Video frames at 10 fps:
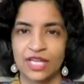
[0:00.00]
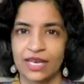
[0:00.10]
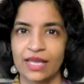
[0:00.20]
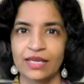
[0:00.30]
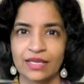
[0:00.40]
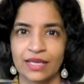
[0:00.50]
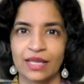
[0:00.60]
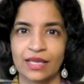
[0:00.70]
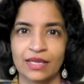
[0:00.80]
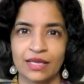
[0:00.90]
Can I can
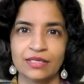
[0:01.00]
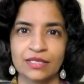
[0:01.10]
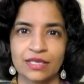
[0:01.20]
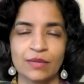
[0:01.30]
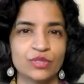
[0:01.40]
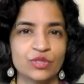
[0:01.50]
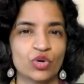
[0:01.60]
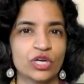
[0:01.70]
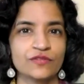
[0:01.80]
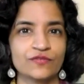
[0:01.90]
I interrupt? Yeah.
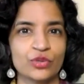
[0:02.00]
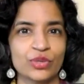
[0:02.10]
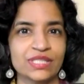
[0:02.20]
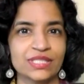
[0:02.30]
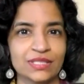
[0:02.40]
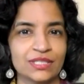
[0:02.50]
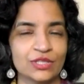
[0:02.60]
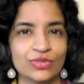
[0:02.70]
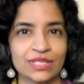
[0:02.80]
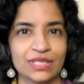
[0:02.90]
What fluency did you
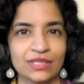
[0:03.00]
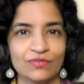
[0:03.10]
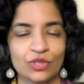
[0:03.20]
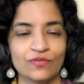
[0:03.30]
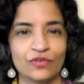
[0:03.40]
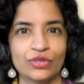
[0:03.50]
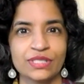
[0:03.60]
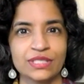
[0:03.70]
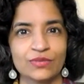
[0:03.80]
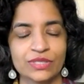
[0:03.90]
say? What
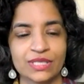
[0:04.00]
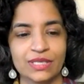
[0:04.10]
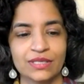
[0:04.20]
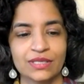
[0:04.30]
fluency was that?